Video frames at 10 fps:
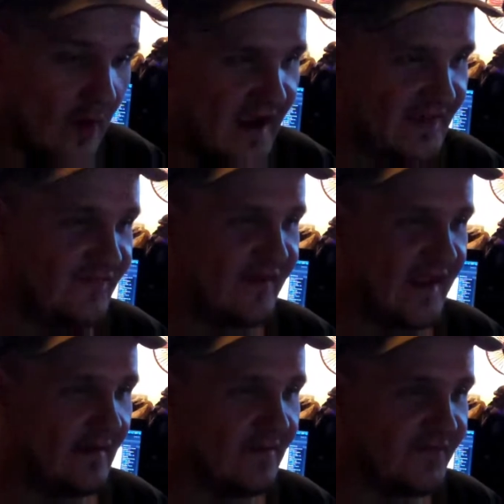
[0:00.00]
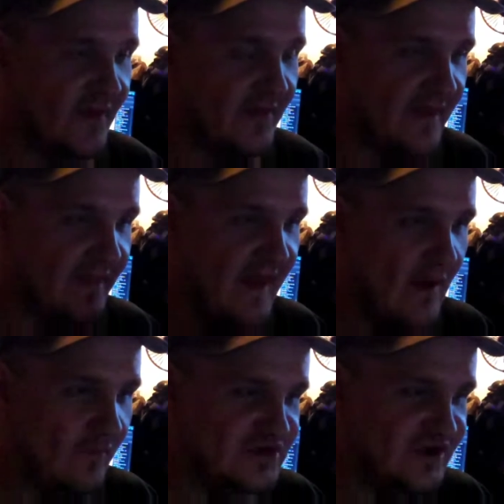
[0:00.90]
wide scale so that
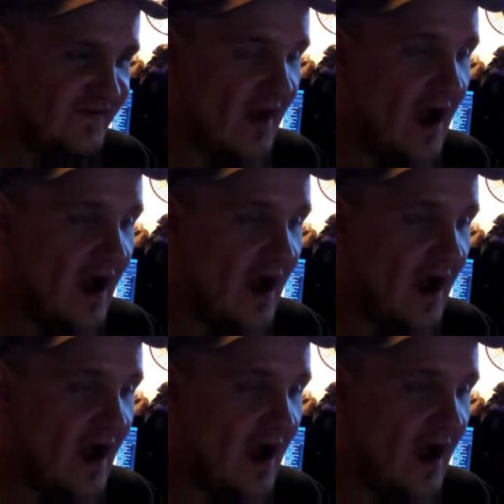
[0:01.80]
that which is